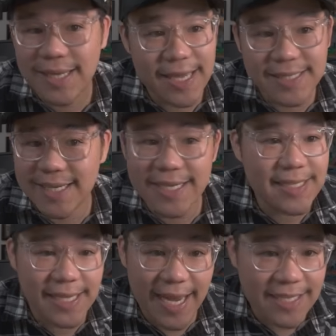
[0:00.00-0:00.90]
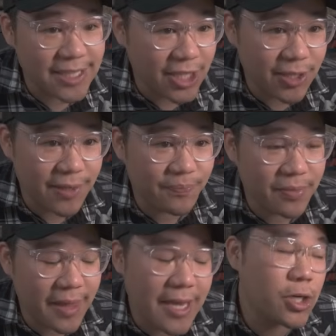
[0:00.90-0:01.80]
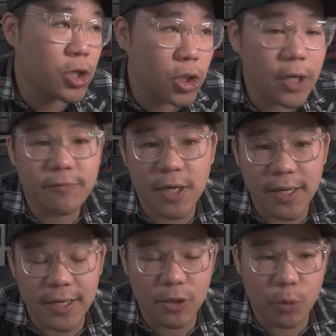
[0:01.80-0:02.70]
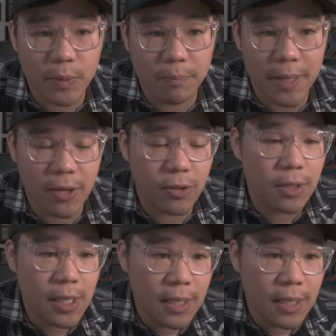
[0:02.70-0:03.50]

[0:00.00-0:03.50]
It's an easy S tier. They could have done it a little bit better.